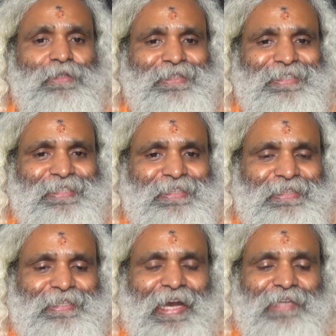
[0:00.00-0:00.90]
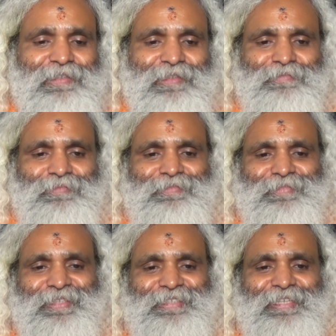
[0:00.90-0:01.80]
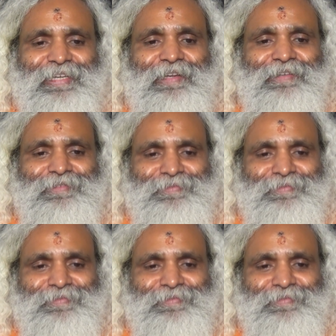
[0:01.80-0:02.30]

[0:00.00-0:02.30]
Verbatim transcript: nididhyasanam. Is it clear?